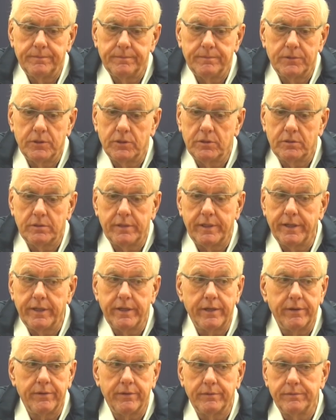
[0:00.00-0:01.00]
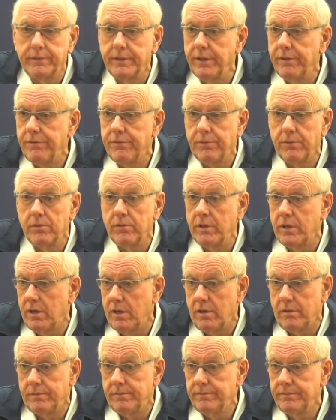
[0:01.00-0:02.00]
just get through it
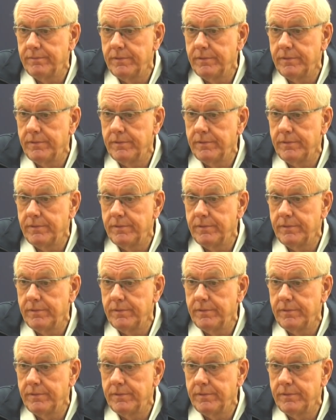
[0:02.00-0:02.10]
all.